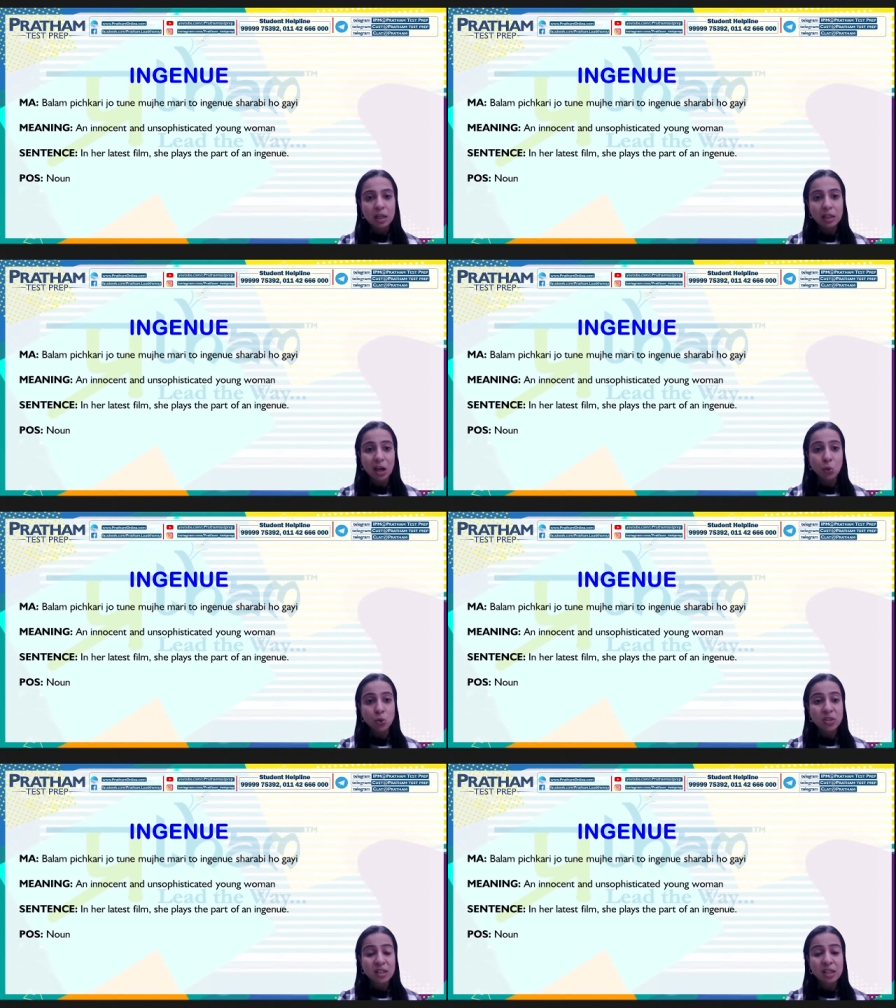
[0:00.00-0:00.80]
Now,
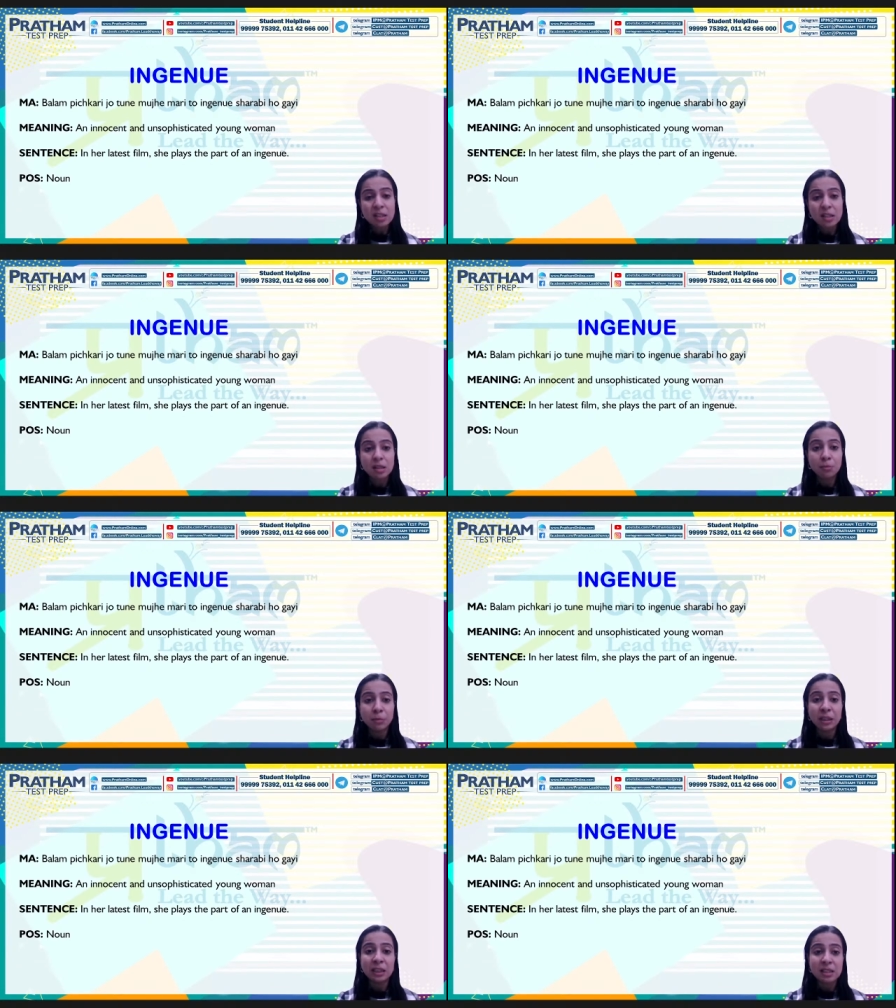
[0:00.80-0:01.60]
since the
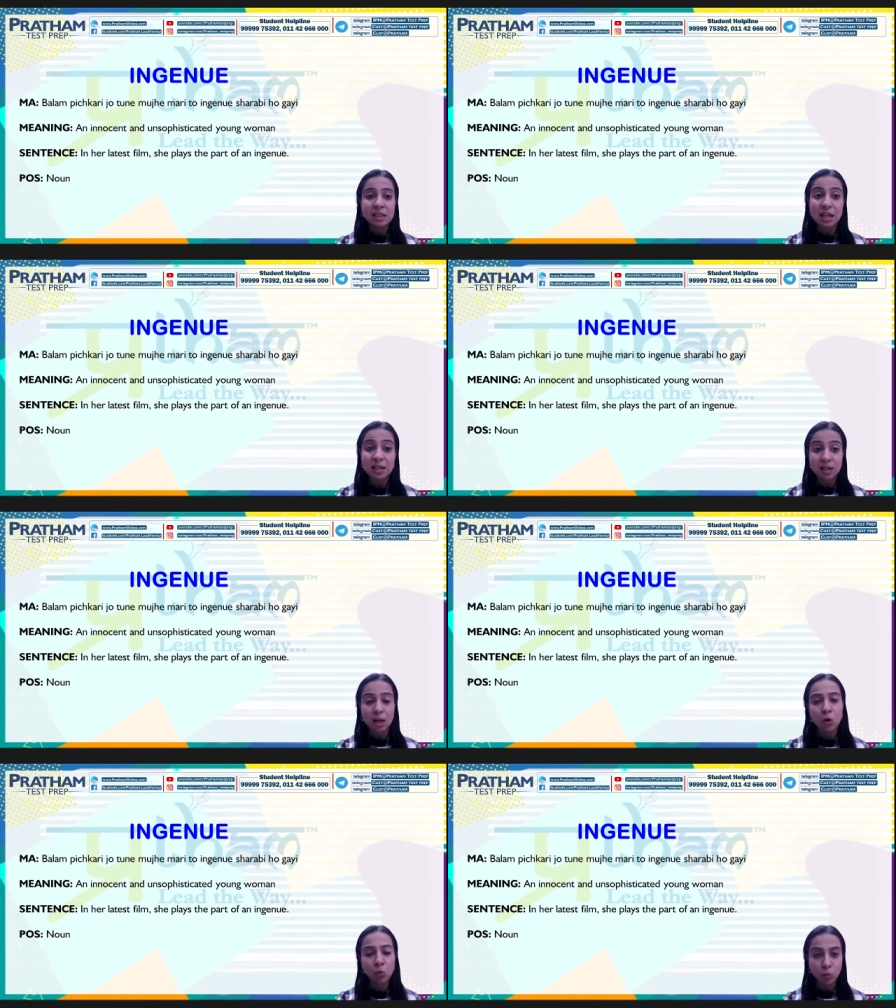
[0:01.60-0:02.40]
meaning says
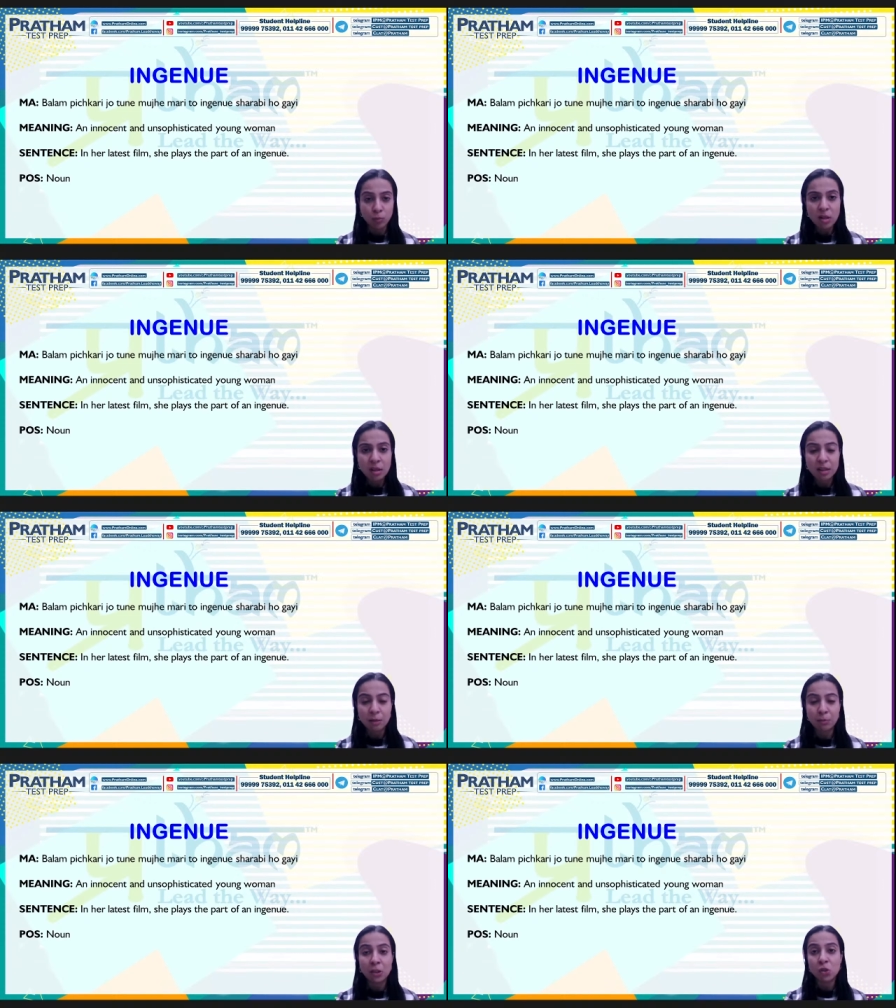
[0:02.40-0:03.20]
a woman,
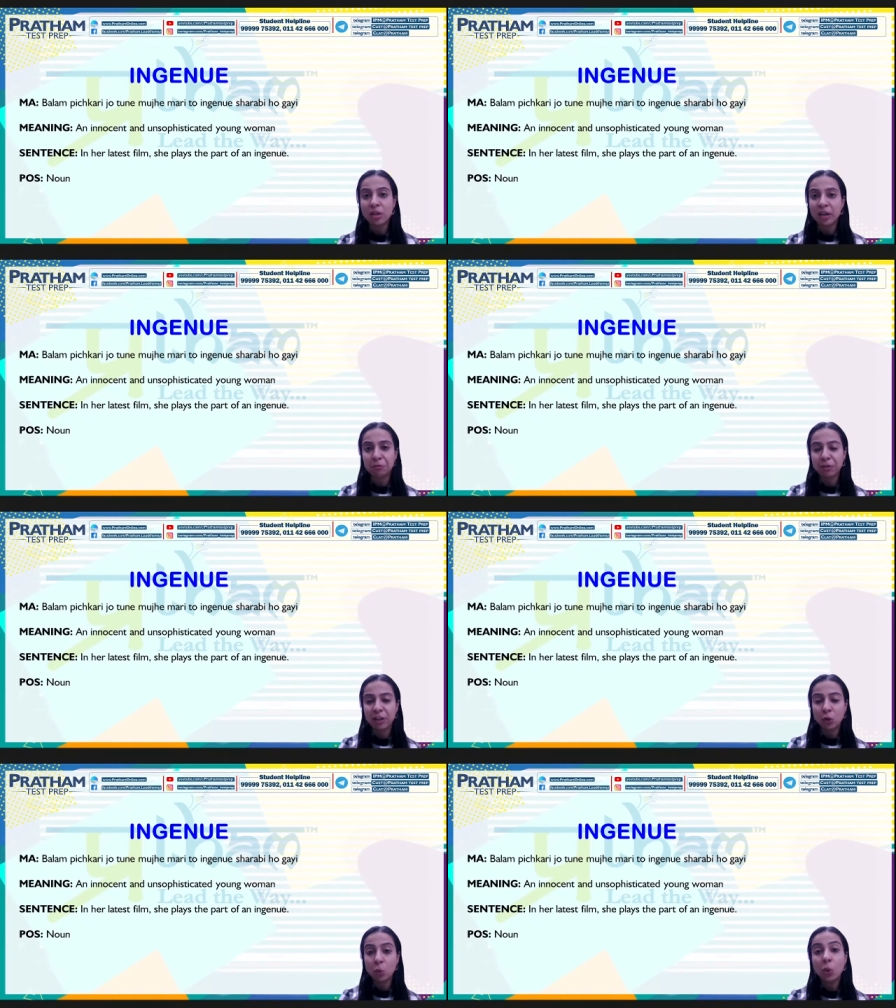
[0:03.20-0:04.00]
that means you're
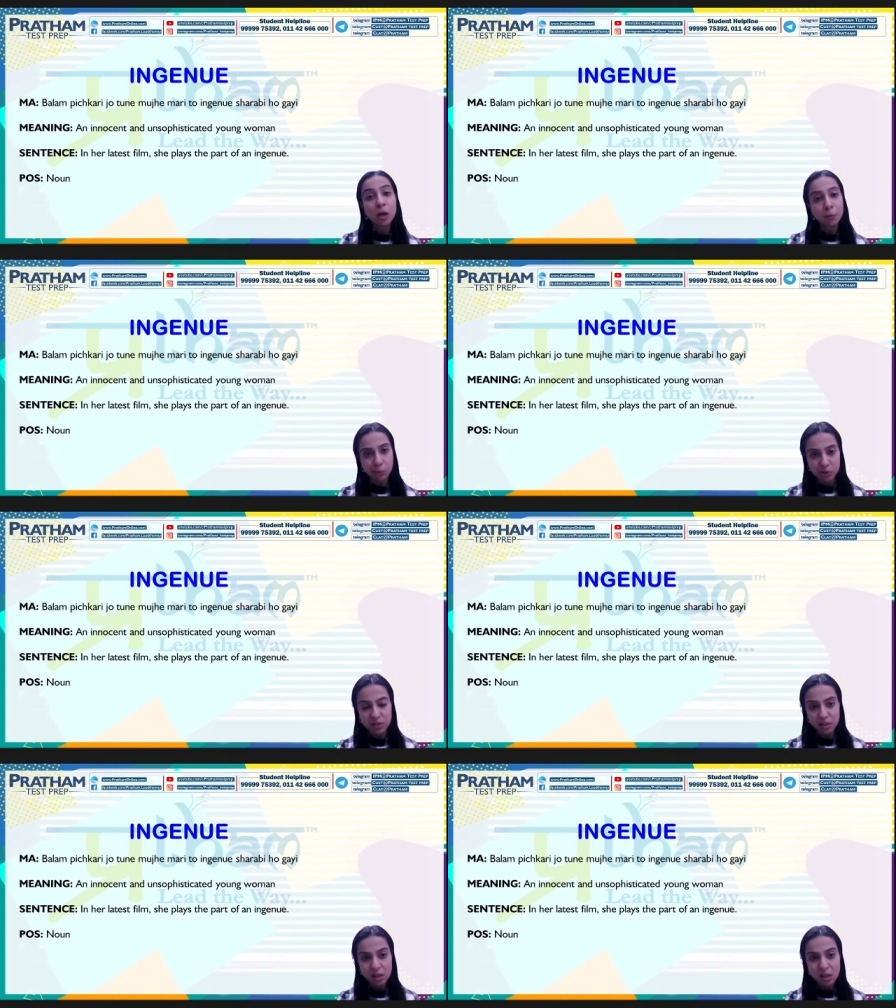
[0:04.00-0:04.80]
referring to a
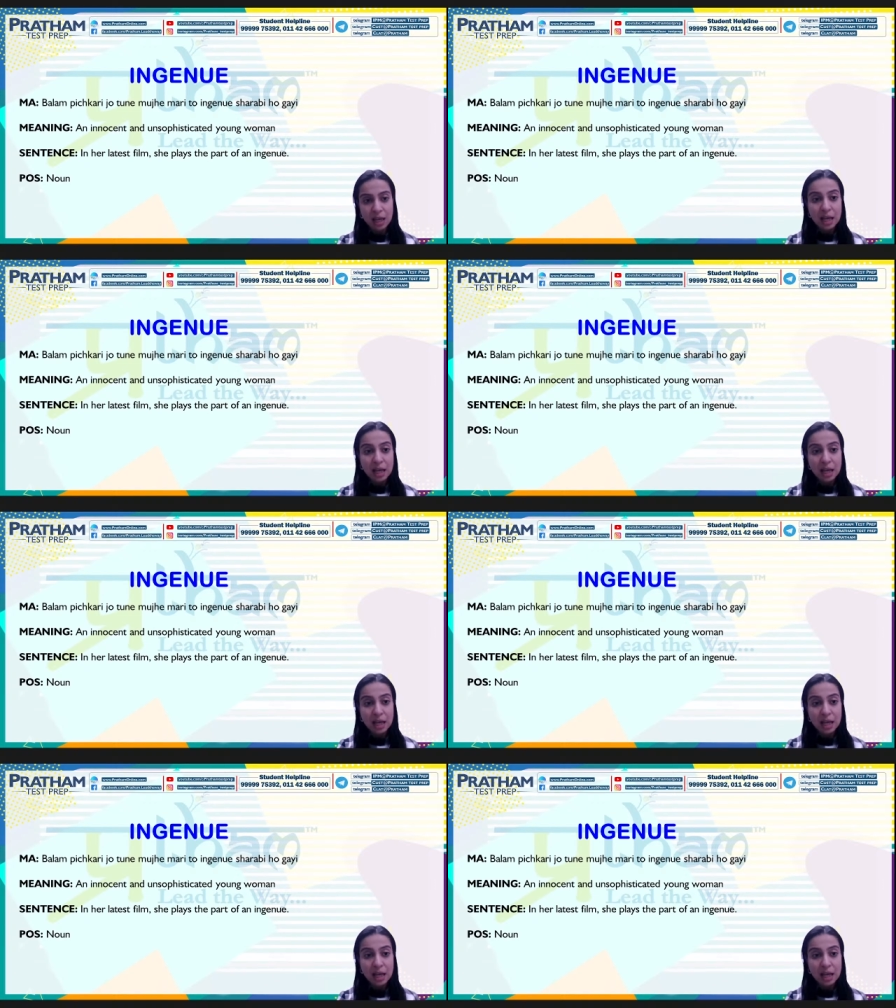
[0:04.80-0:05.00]
person.